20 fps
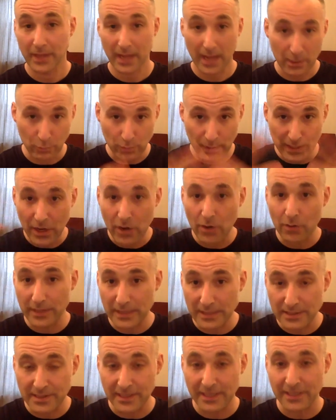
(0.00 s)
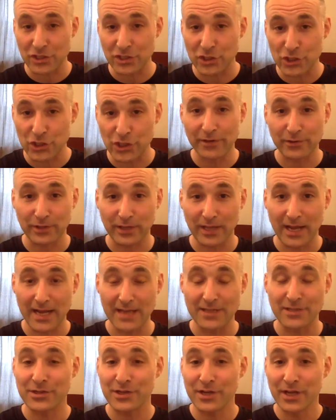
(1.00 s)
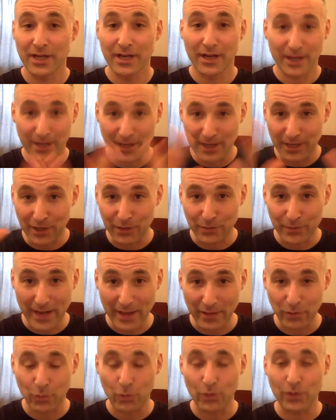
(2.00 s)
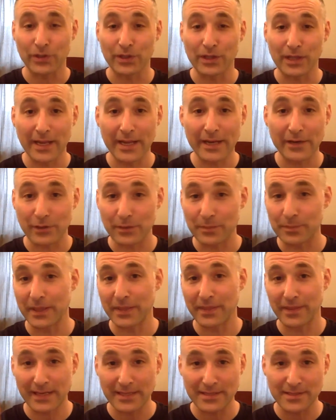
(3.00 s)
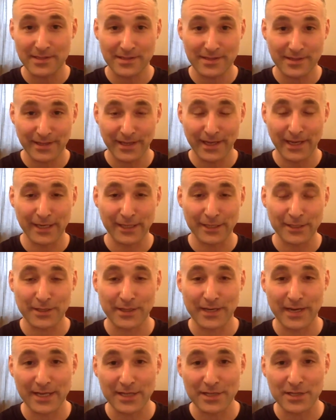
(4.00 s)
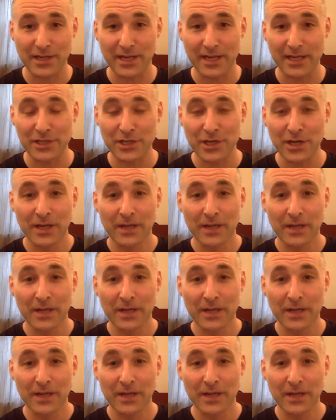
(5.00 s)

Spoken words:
And we know these things generalized around the world later, but that's getting to the next stage.